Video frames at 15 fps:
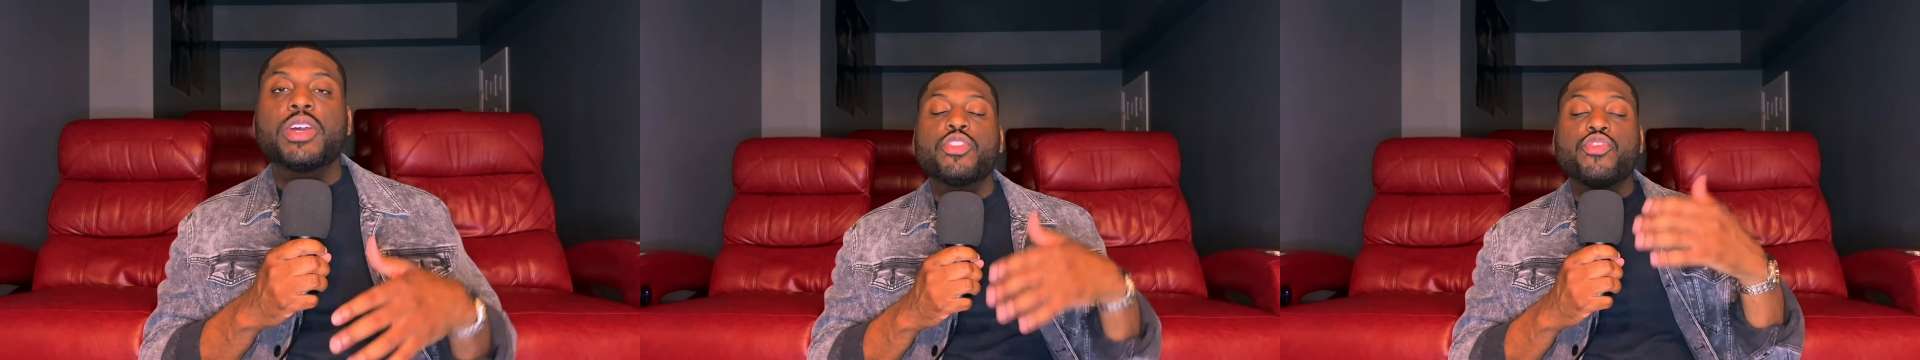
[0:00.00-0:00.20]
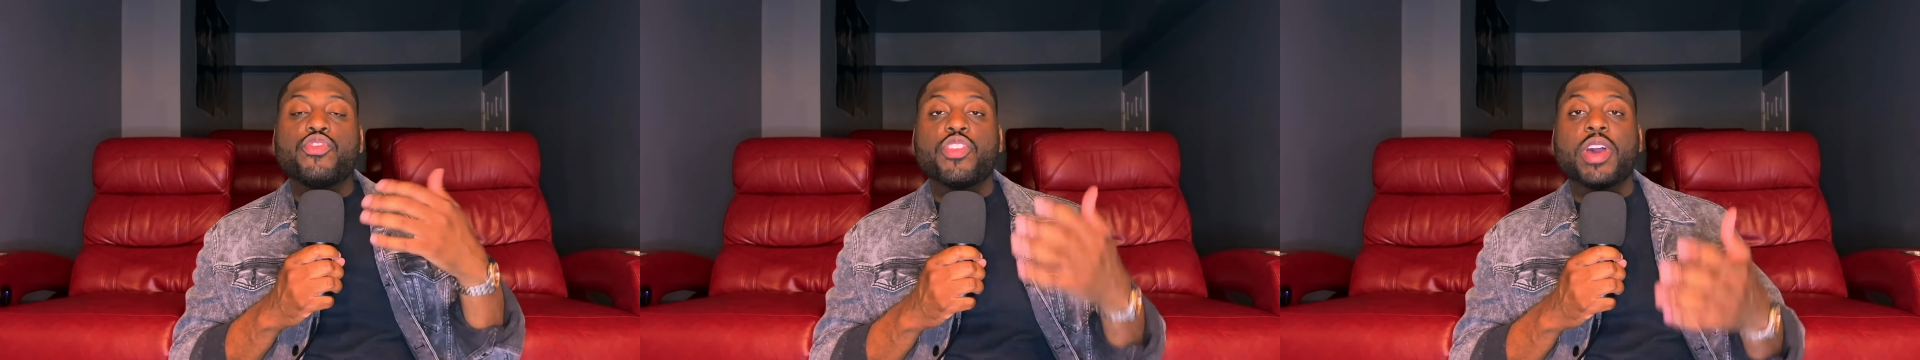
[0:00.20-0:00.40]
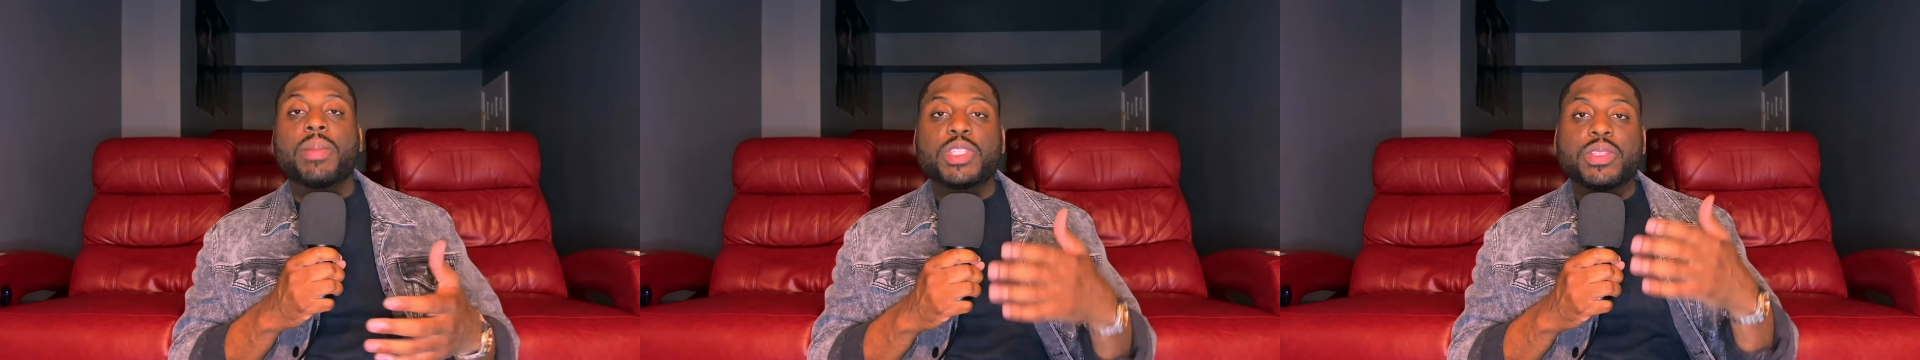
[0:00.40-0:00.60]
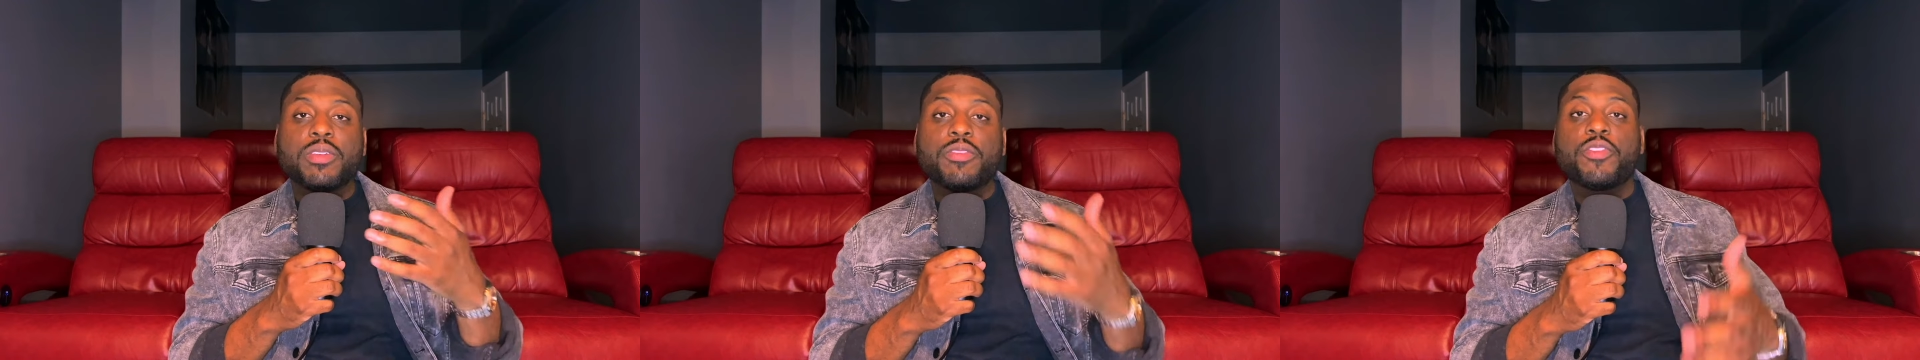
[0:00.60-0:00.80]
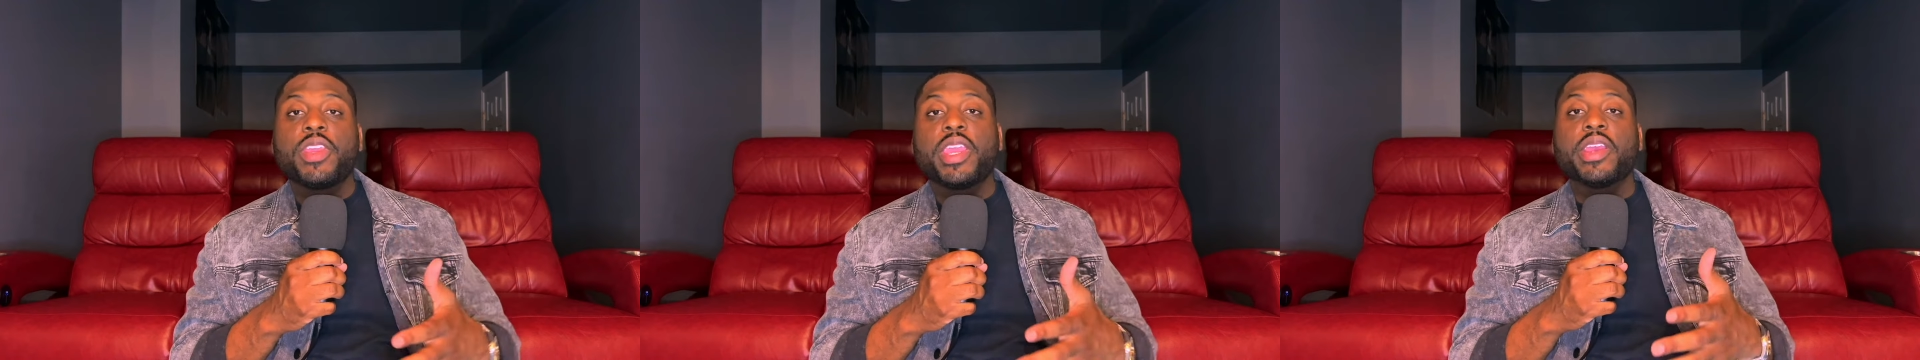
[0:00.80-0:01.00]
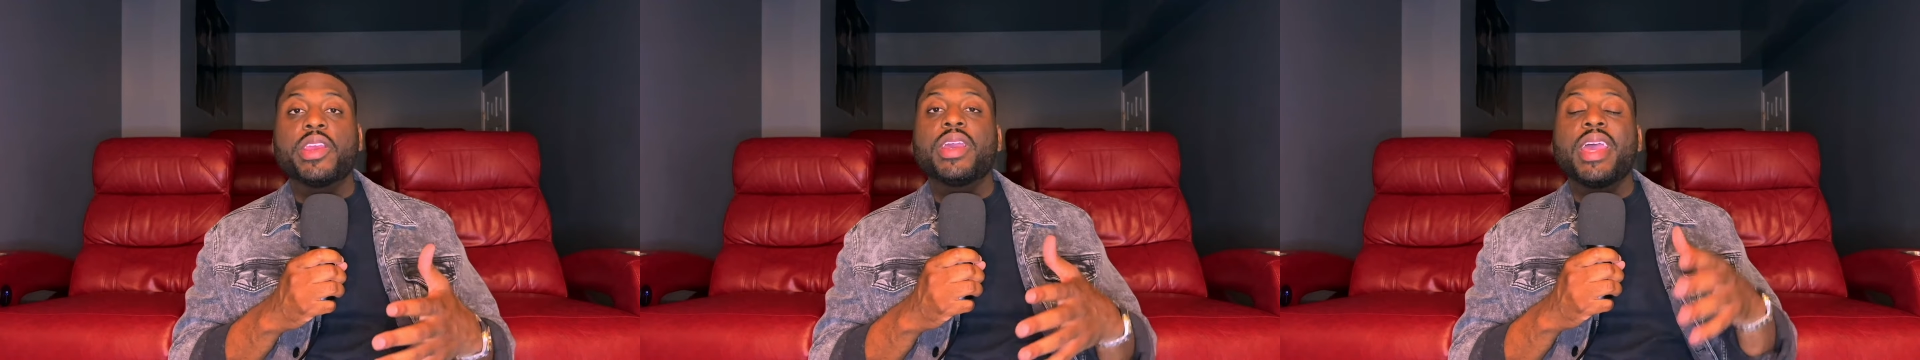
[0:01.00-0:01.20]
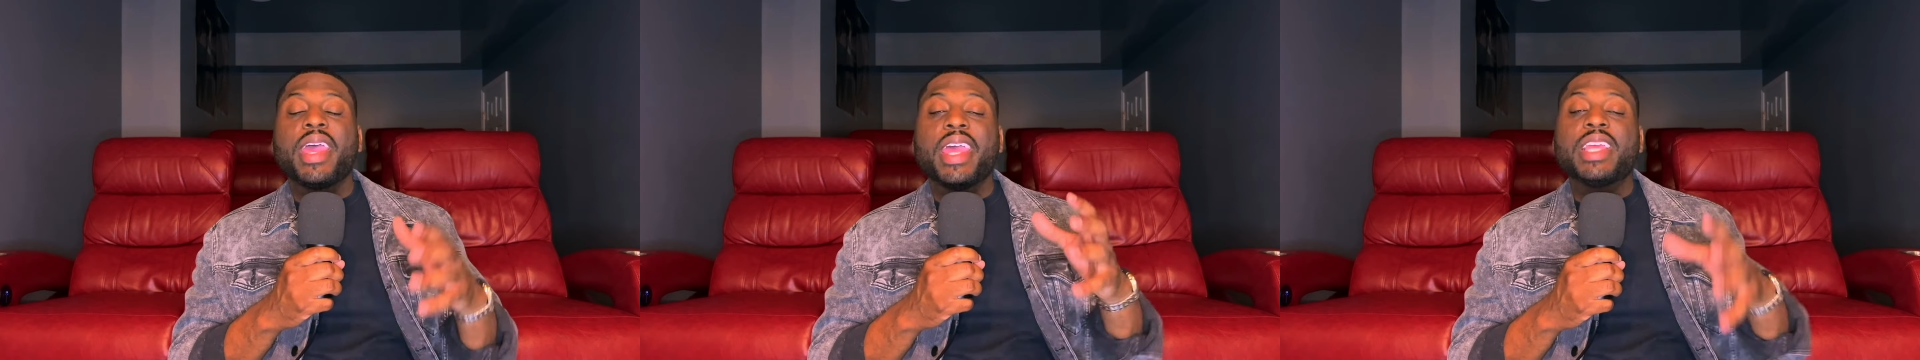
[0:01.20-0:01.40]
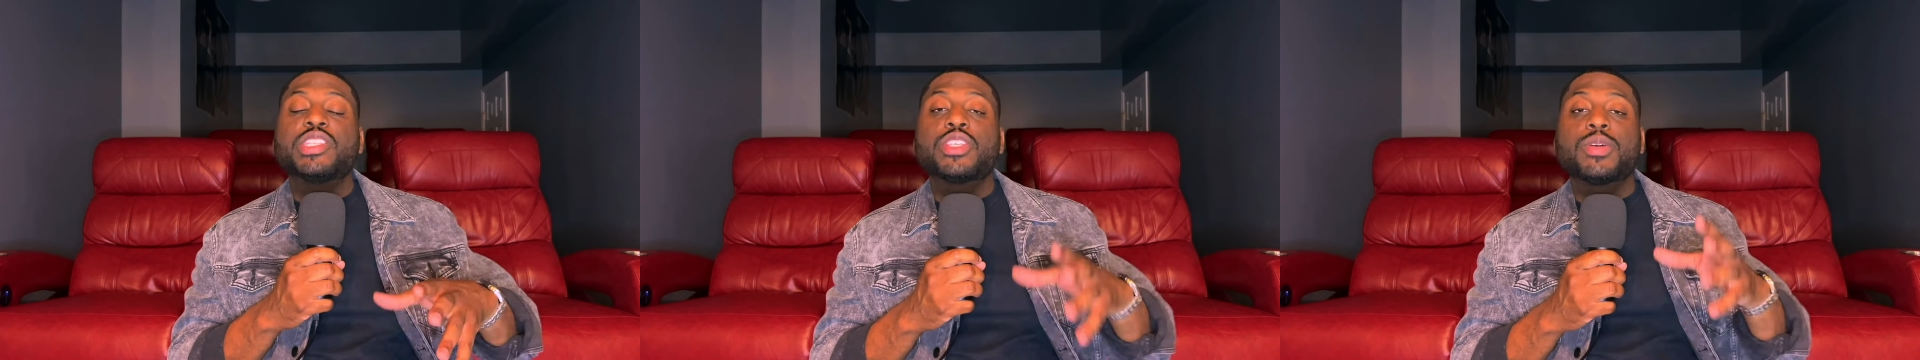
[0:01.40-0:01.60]
dropped the fear,
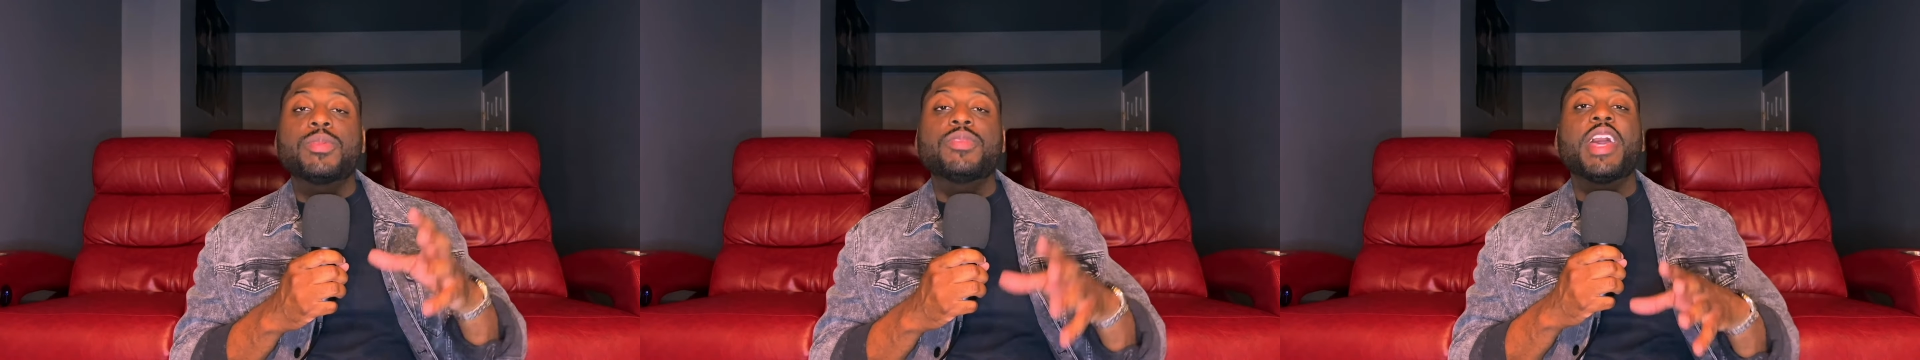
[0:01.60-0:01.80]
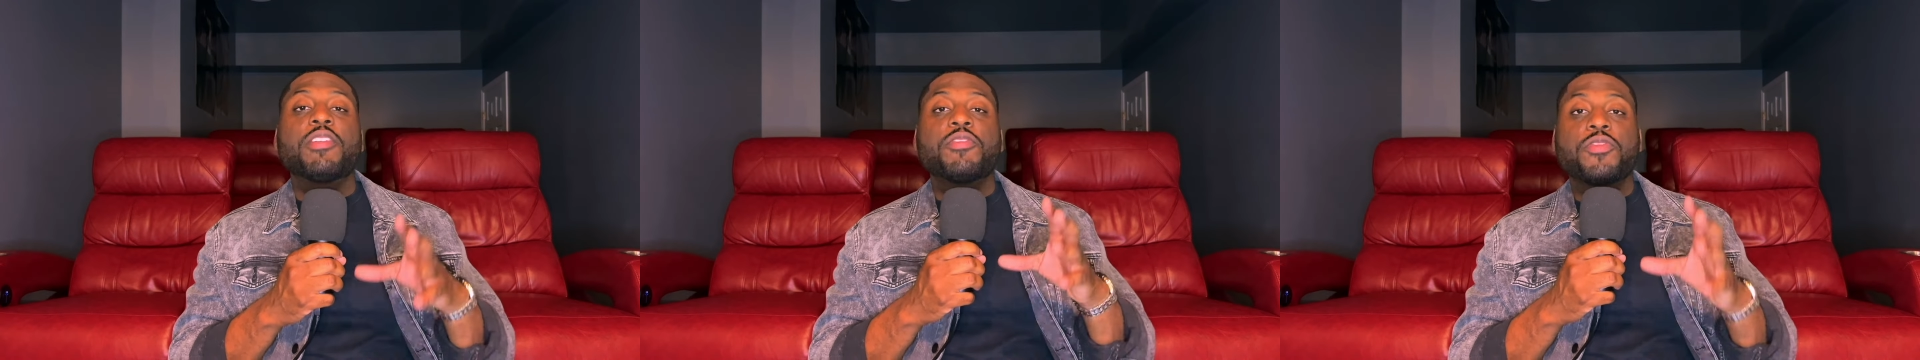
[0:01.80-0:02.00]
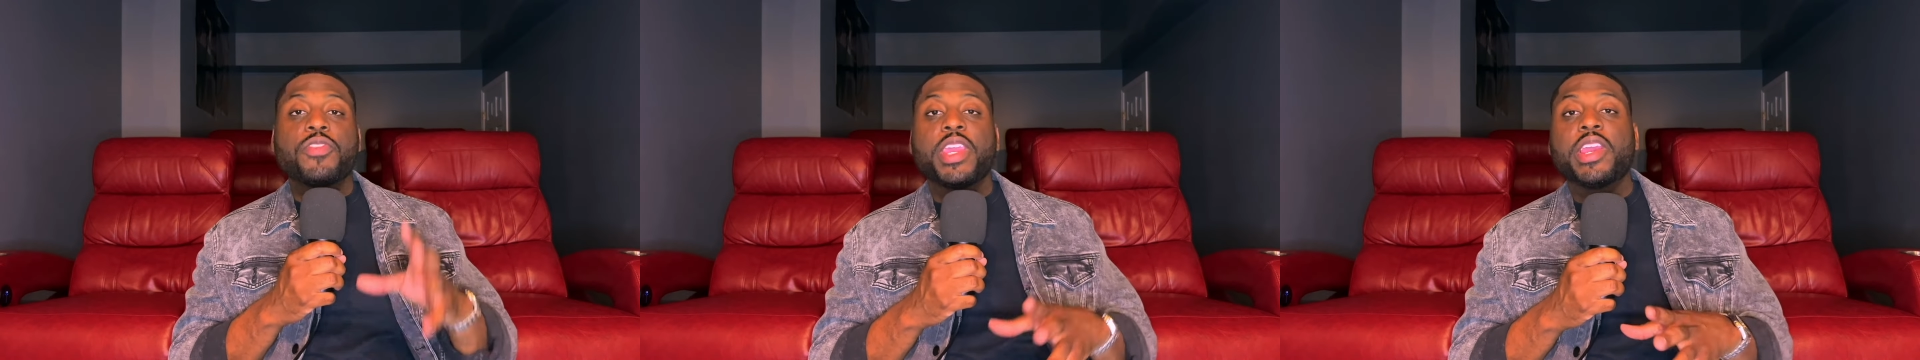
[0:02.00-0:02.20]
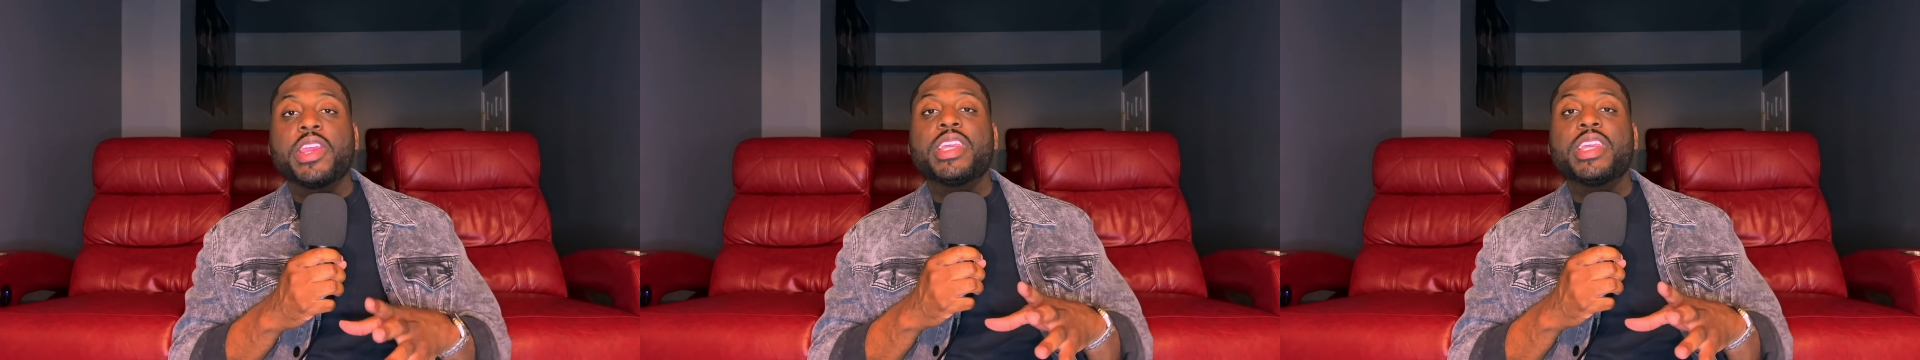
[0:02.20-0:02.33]
and some of that fear